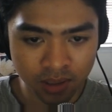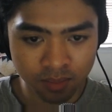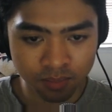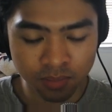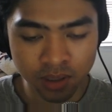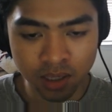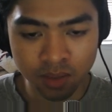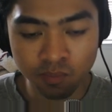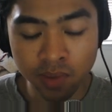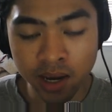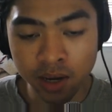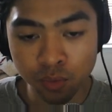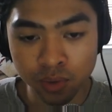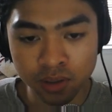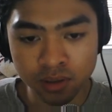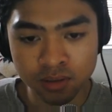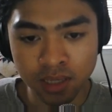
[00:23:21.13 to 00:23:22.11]
But in my
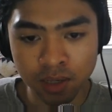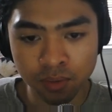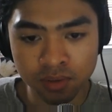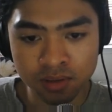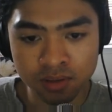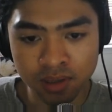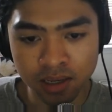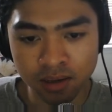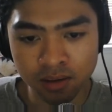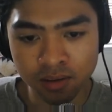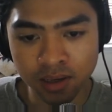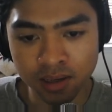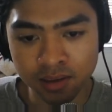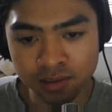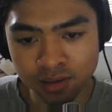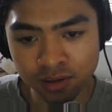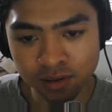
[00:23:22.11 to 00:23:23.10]
words, I would say,
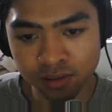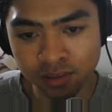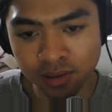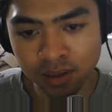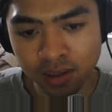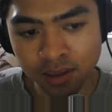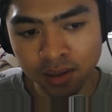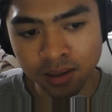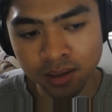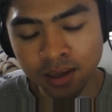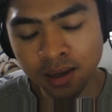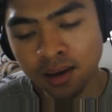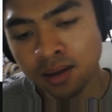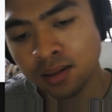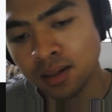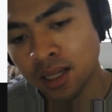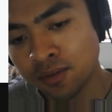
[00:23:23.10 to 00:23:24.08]
okay, so get
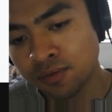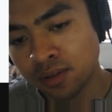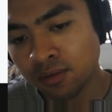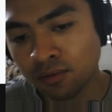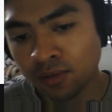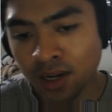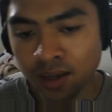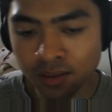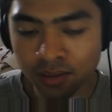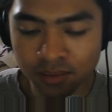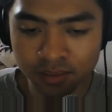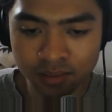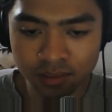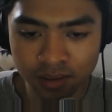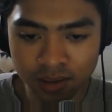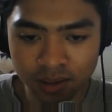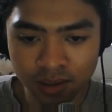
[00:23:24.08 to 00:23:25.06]
a left and right,
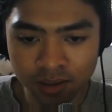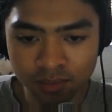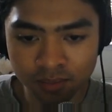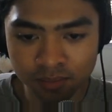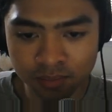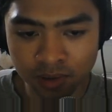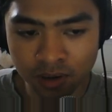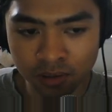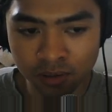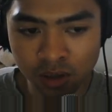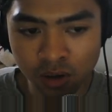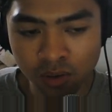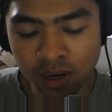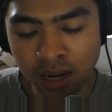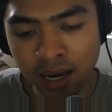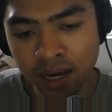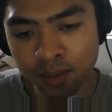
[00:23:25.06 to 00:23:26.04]
or low
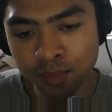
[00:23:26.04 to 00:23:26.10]
and high.